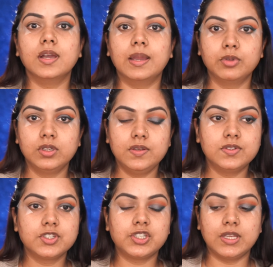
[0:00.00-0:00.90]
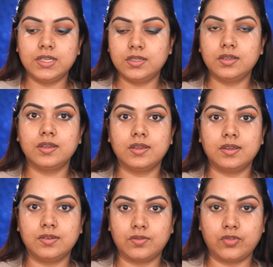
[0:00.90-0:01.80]
I'm going to leave this shade
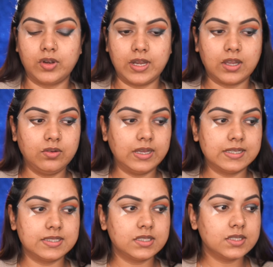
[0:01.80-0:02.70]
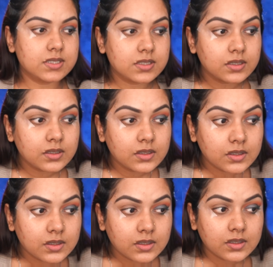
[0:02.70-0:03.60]
for now as it is,
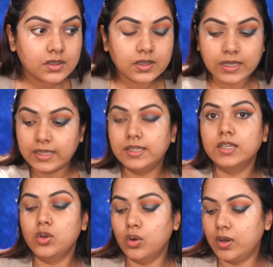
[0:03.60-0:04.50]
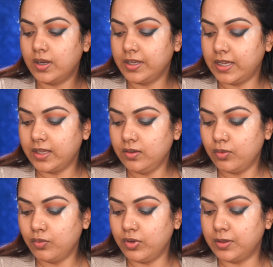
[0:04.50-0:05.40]
and then go again
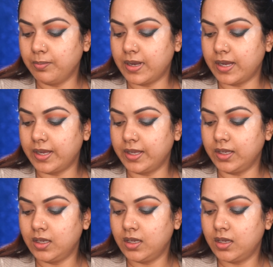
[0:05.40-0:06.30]
with my